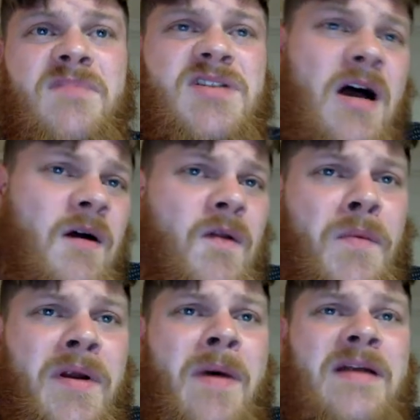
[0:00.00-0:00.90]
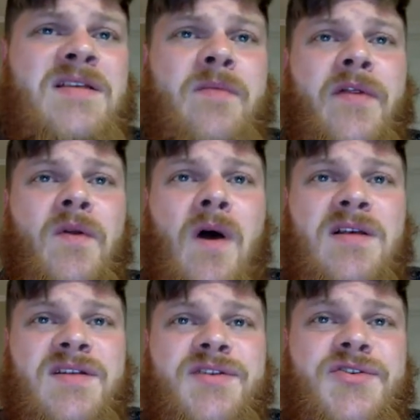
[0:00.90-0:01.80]
talk a little bit about some other
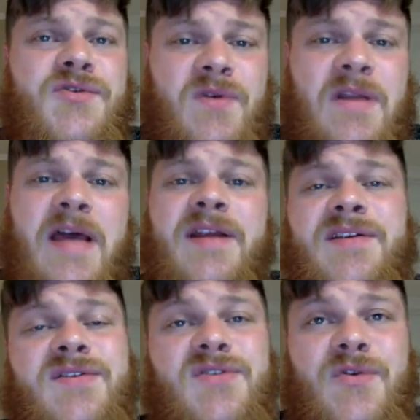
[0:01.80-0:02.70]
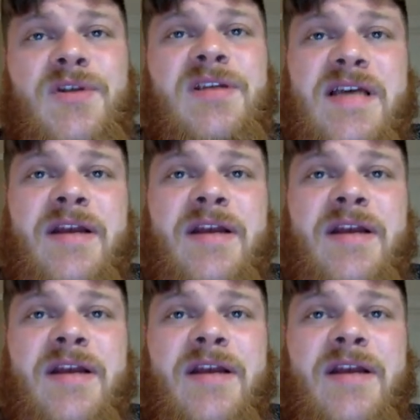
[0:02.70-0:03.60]
laws and issues related to student data
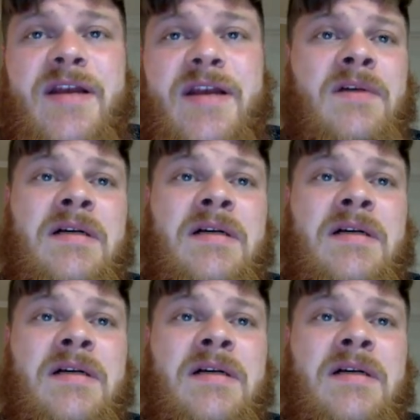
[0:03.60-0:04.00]
privacy.